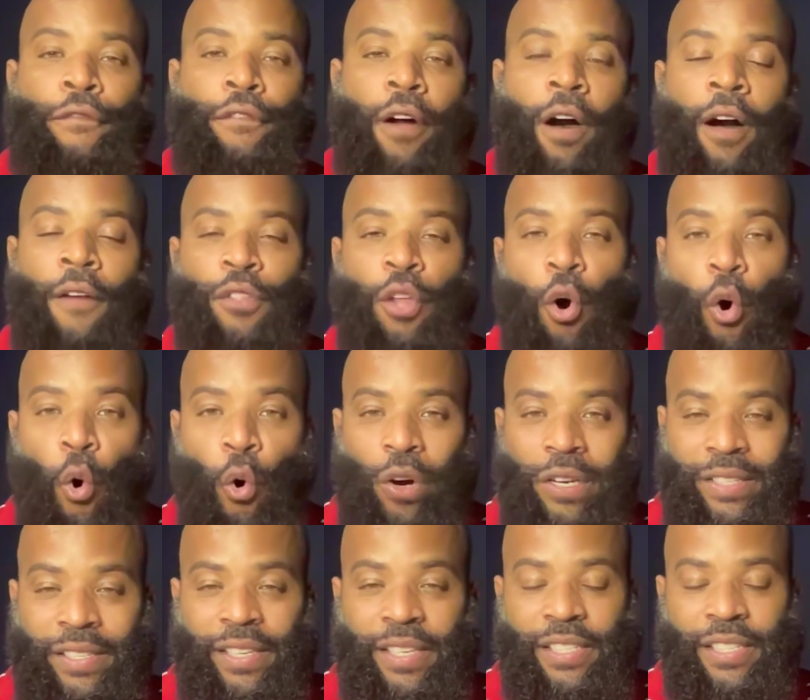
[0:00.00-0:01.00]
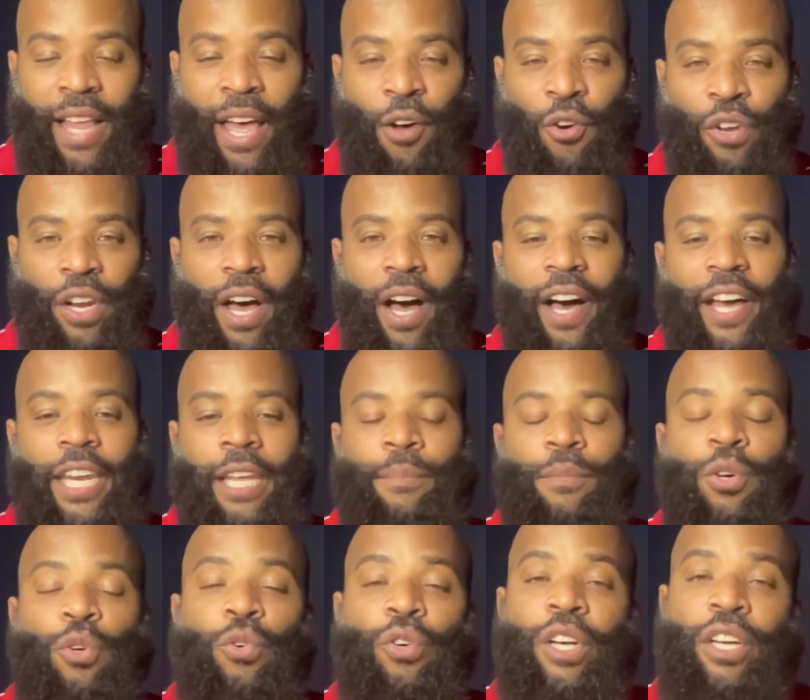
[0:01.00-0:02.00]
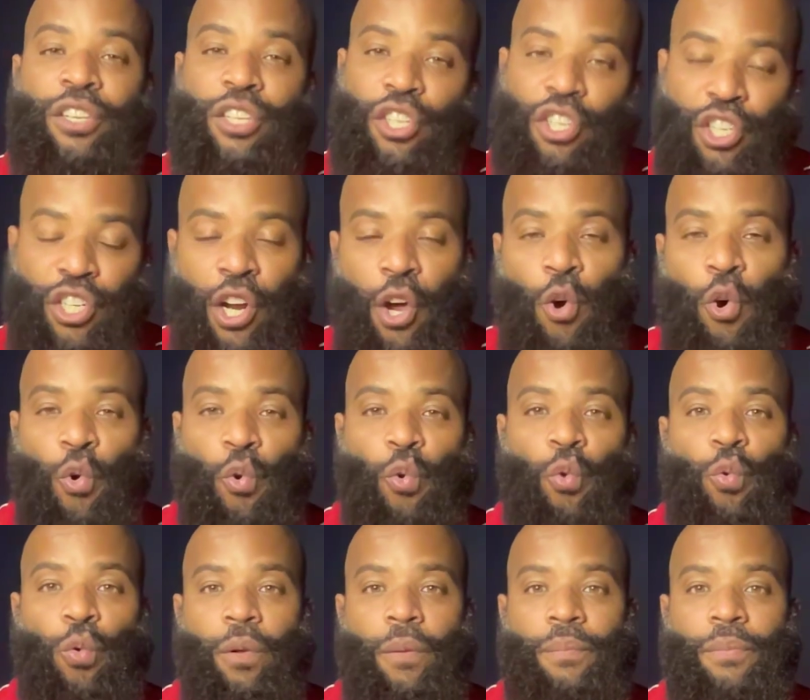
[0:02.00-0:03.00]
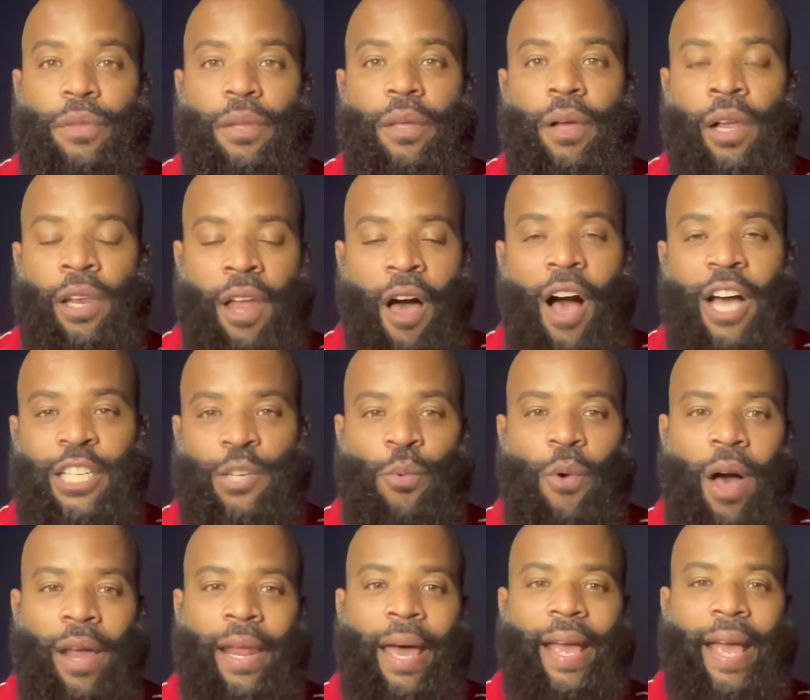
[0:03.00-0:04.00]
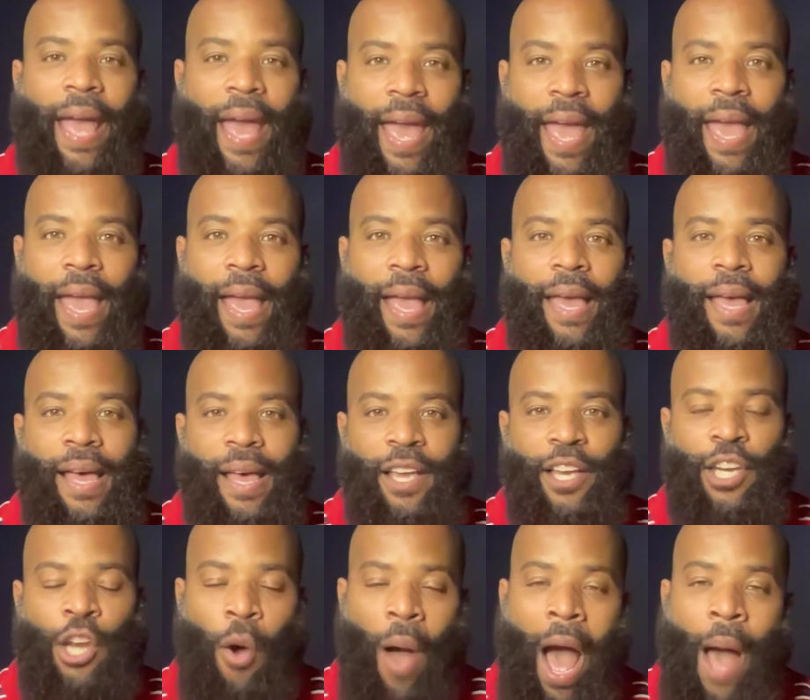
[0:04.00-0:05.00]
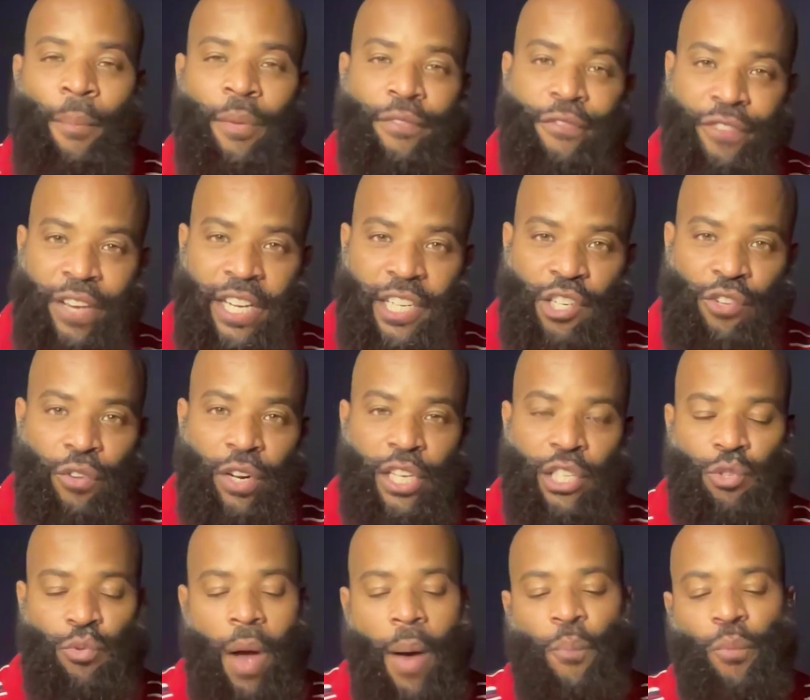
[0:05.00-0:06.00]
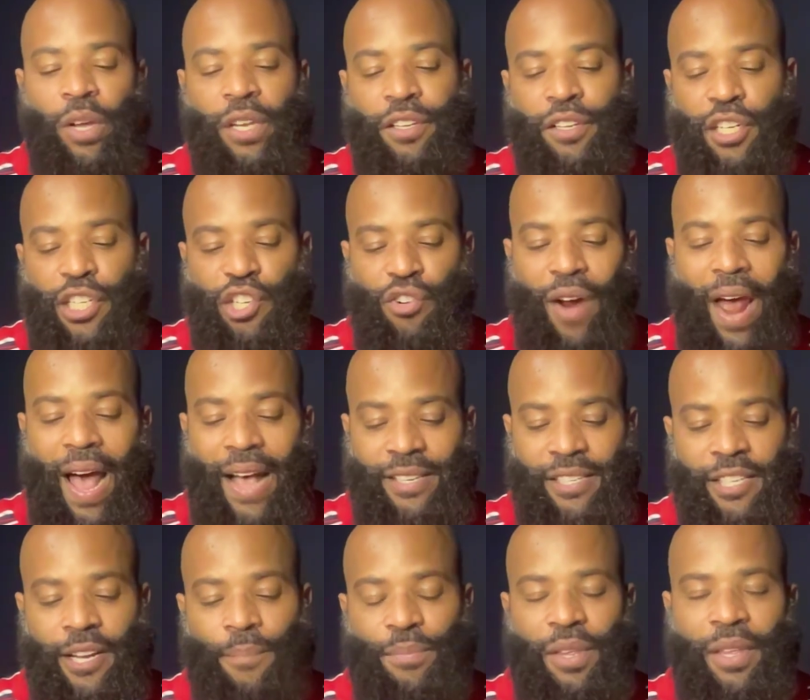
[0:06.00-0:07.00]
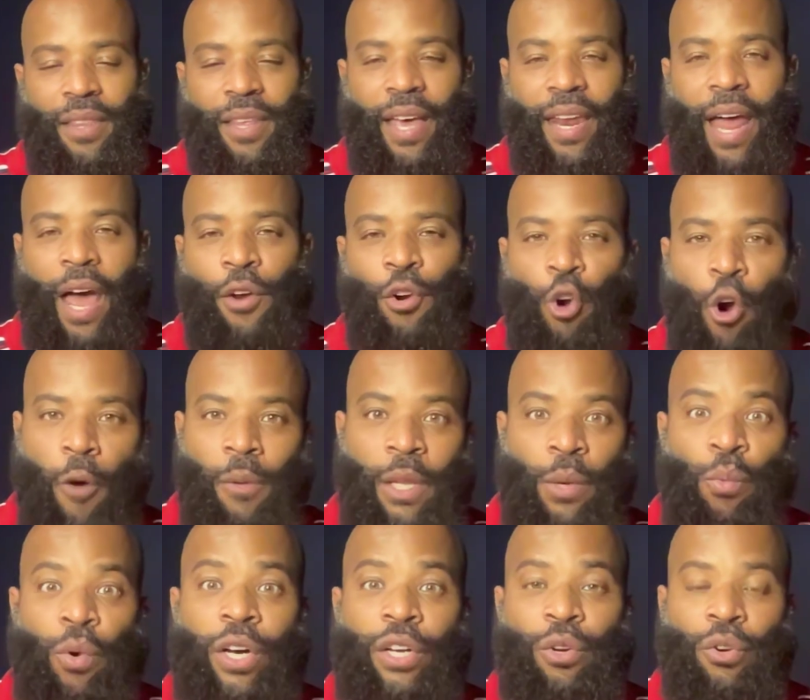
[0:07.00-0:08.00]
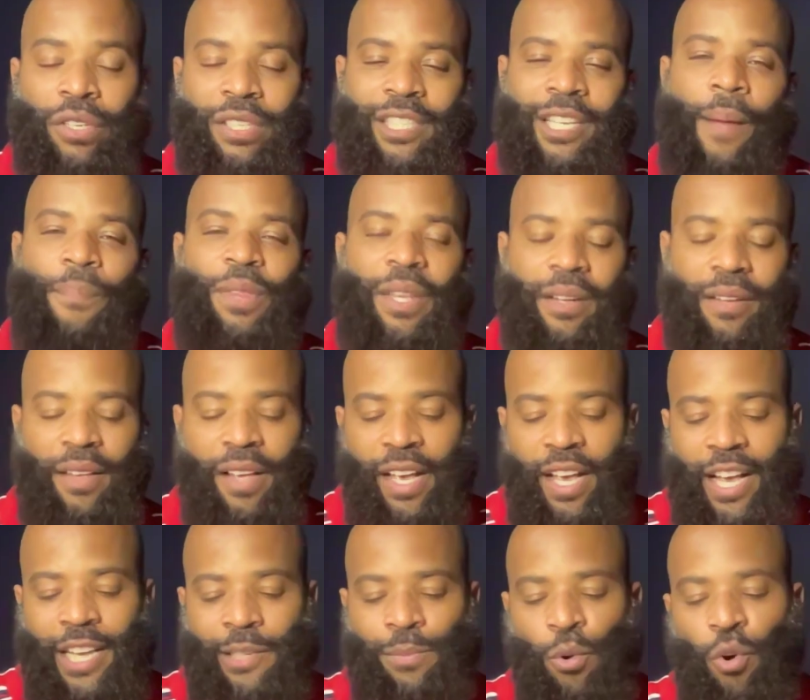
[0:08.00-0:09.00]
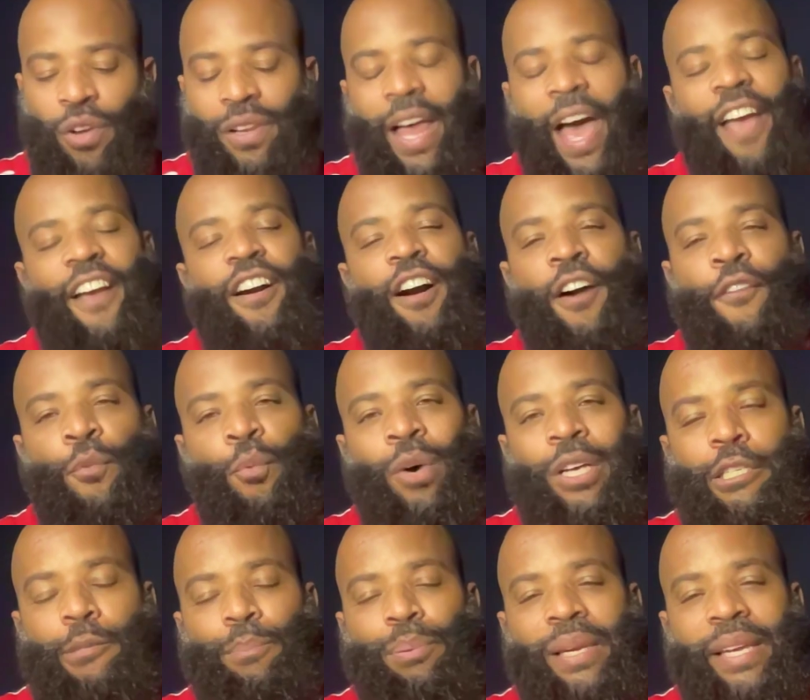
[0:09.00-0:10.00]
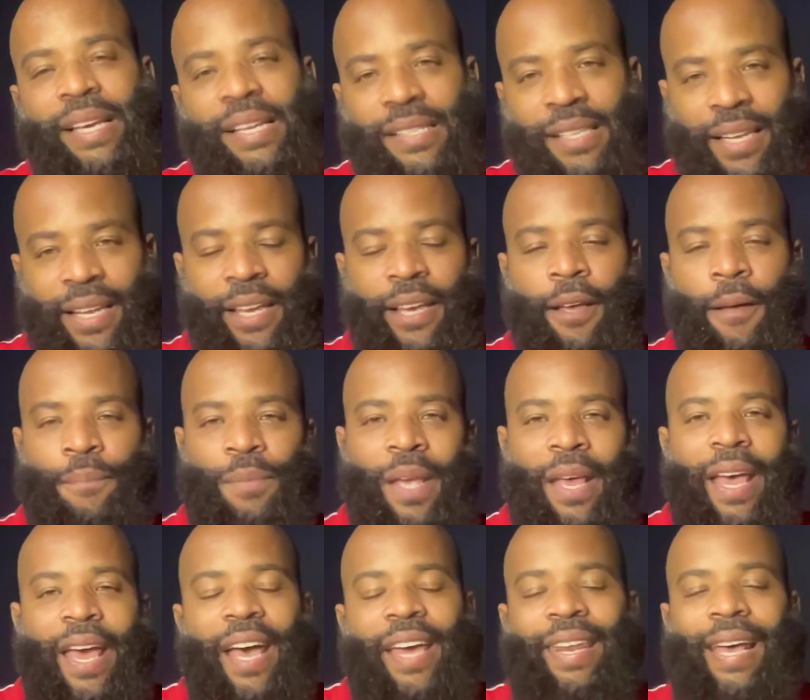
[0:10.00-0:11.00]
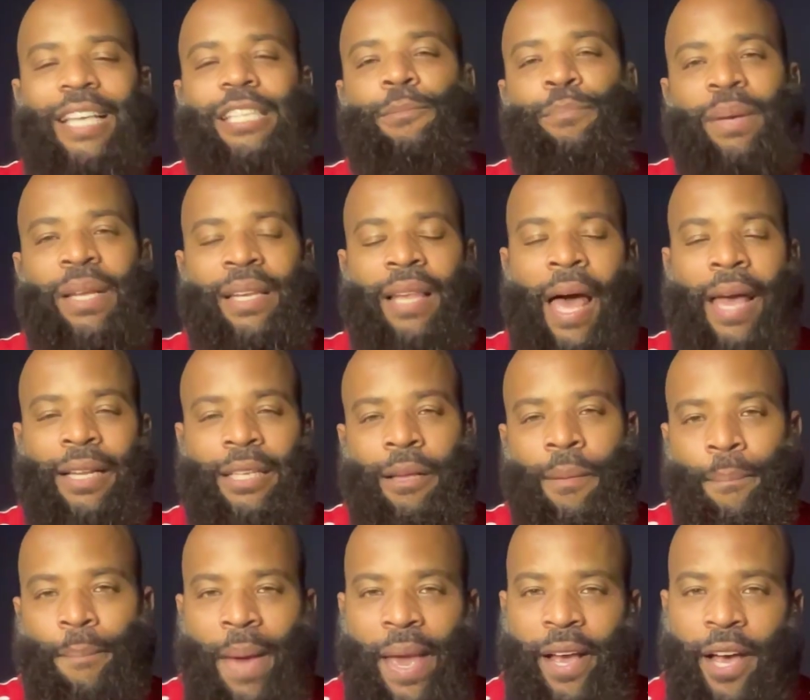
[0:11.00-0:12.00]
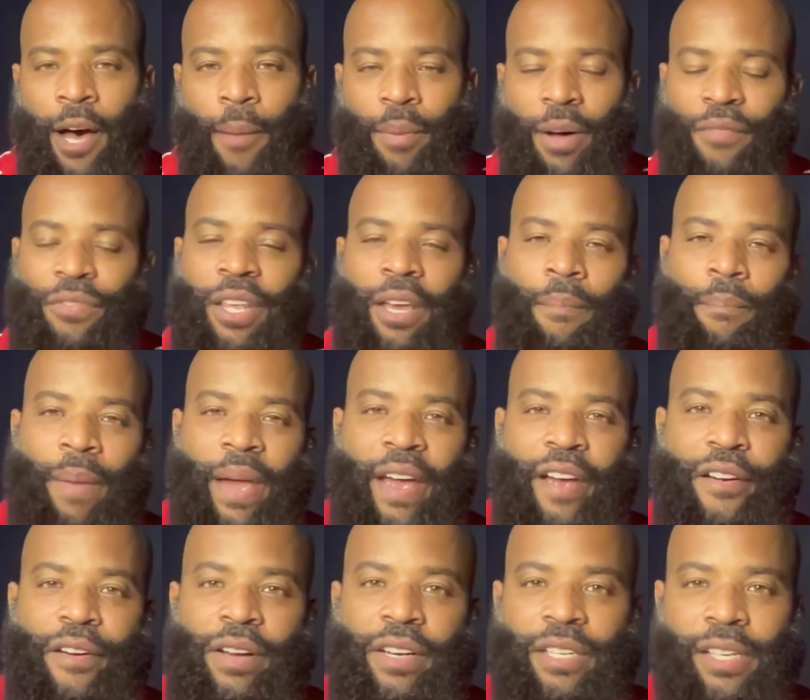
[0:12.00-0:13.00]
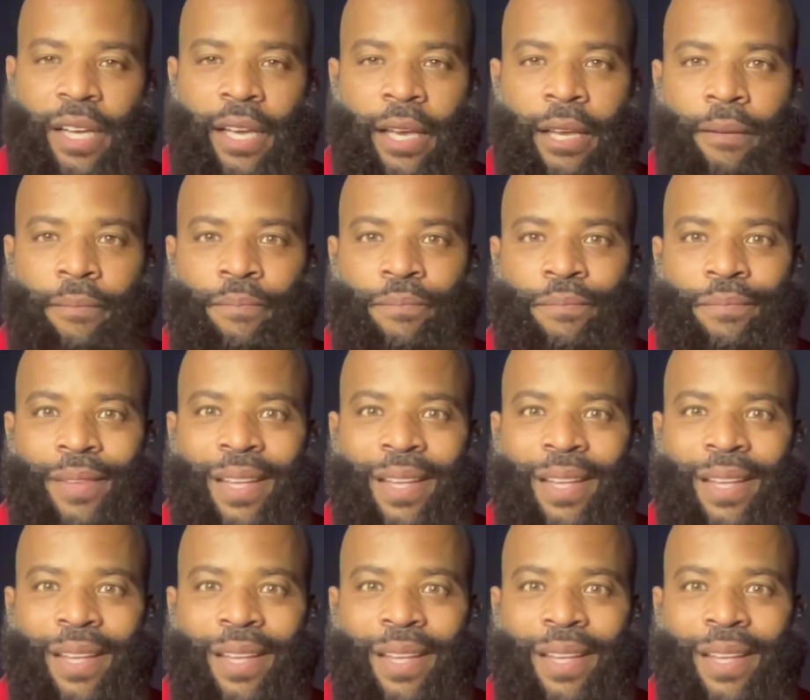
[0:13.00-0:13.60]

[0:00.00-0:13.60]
of the horses like on the honeymoon to show Olajuwon like, hey, I'm adventurous, or I'm willing to try something that I normally would, or something. It's more like of what's pleasing him, and that's been like the makeup of their marriage. And